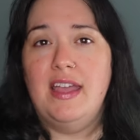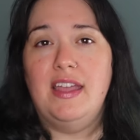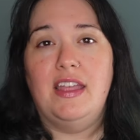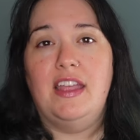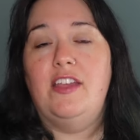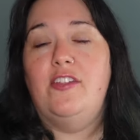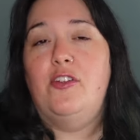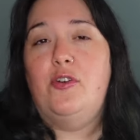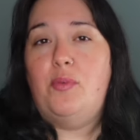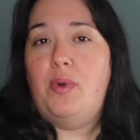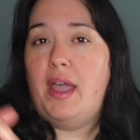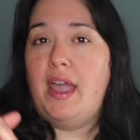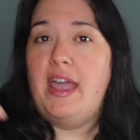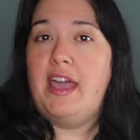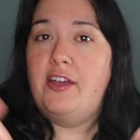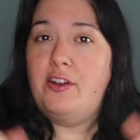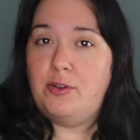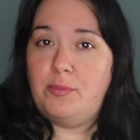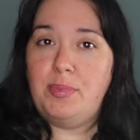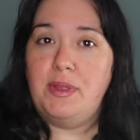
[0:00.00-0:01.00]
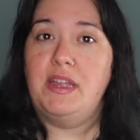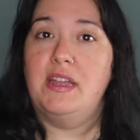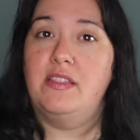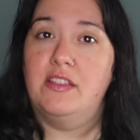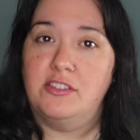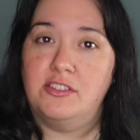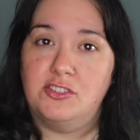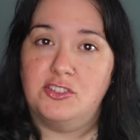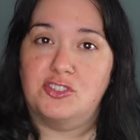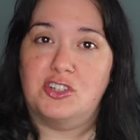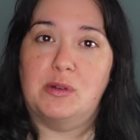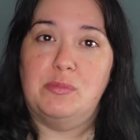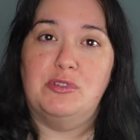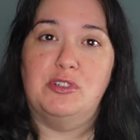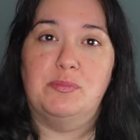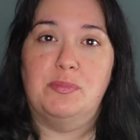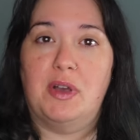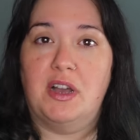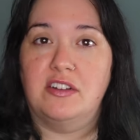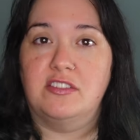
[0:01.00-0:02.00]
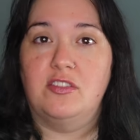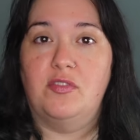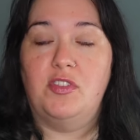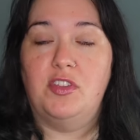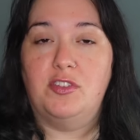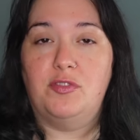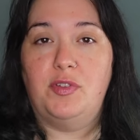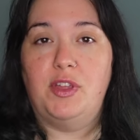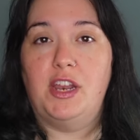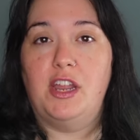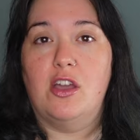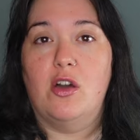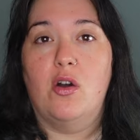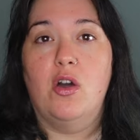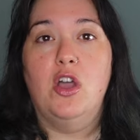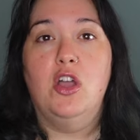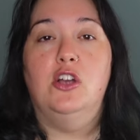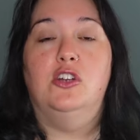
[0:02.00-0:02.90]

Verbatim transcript: Either way, it'll be in the description box of this video